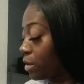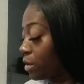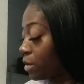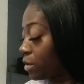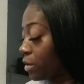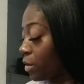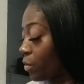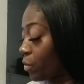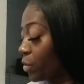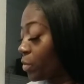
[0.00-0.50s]

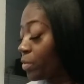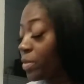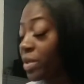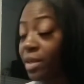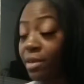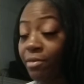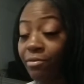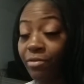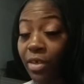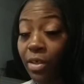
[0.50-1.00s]
There will be
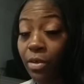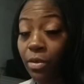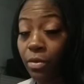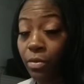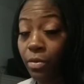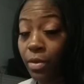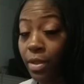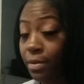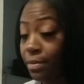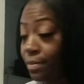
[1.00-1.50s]
a
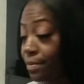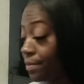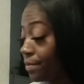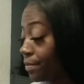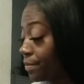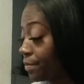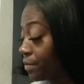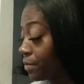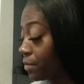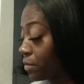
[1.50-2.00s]
victory.
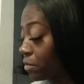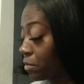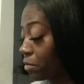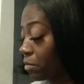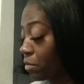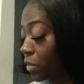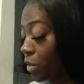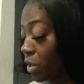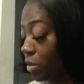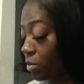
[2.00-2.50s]

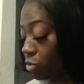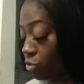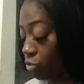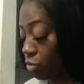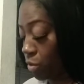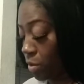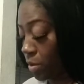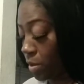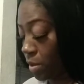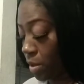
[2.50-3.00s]
Drew
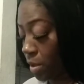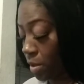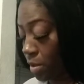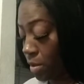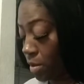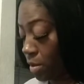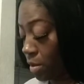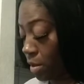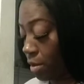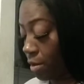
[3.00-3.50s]
the Six
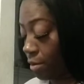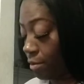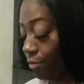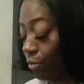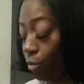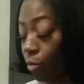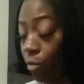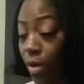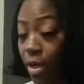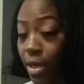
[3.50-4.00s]
of
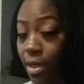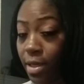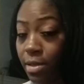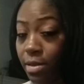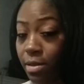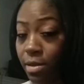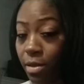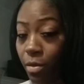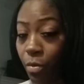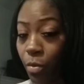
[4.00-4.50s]

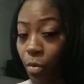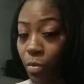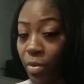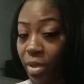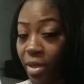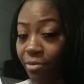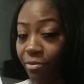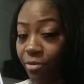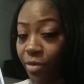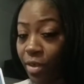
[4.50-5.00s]
Wands. There will
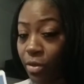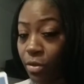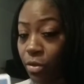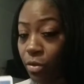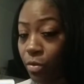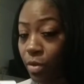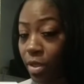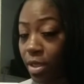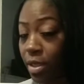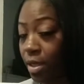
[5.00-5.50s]
be a
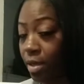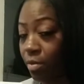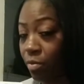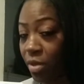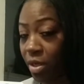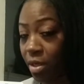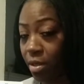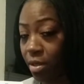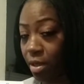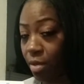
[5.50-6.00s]
victory in
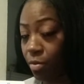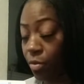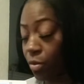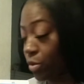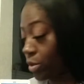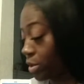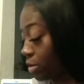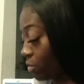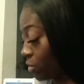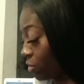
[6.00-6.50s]
being able
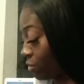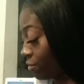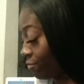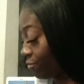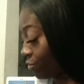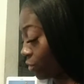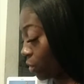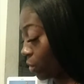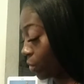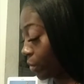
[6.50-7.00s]
to move
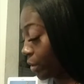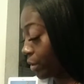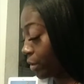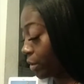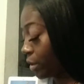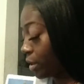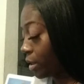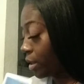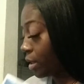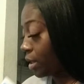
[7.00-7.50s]
forward
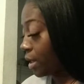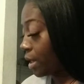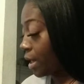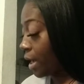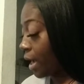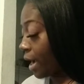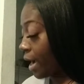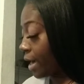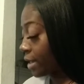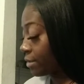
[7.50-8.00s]

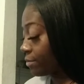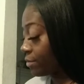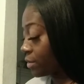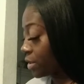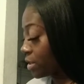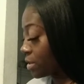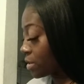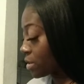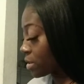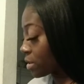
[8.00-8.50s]
out of
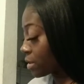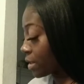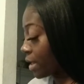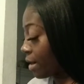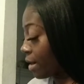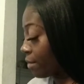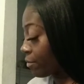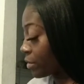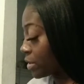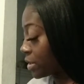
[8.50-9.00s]
this
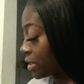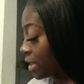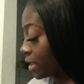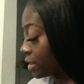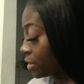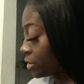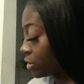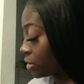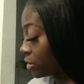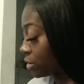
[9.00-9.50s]

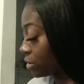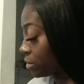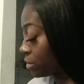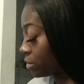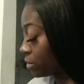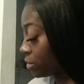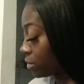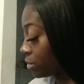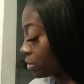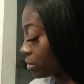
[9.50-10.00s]
confrontation.
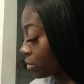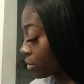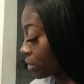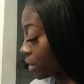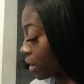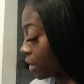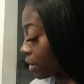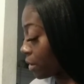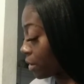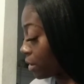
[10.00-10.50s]

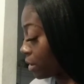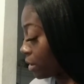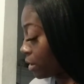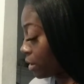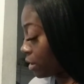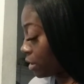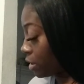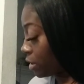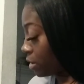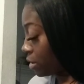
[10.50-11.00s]
Okay?
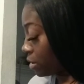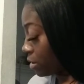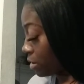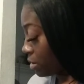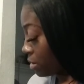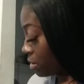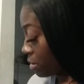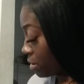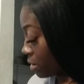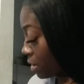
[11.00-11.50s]

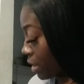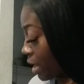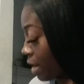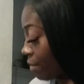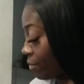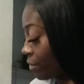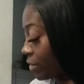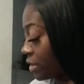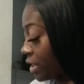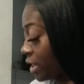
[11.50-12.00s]

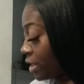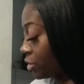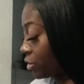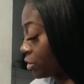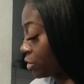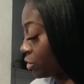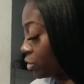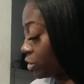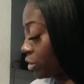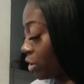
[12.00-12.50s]

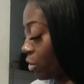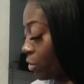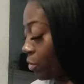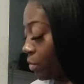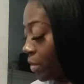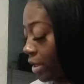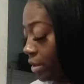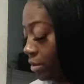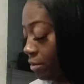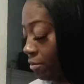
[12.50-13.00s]
Confrontation shown
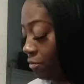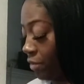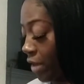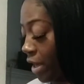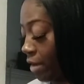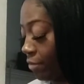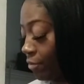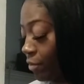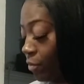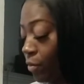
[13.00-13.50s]
by the
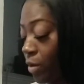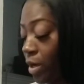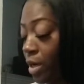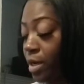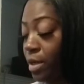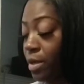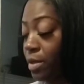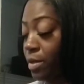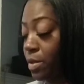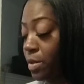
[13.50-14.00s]
Five of
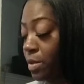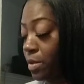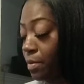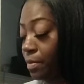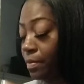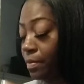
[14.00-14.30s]
Wands.